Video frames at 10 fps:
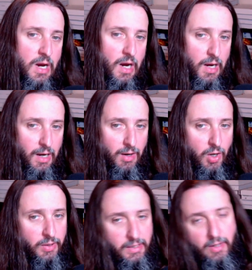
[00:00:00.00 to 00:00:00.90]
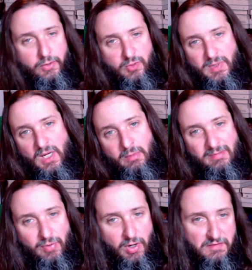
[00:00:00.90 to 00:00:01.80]
Our character's becoming
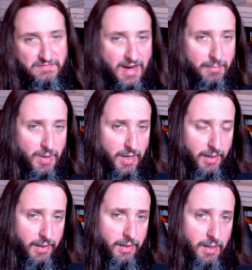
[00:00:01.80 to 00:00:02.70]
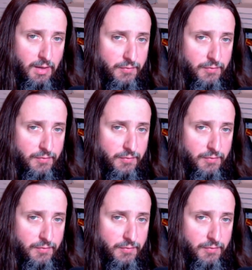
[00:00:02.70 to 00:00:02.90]
part vampire.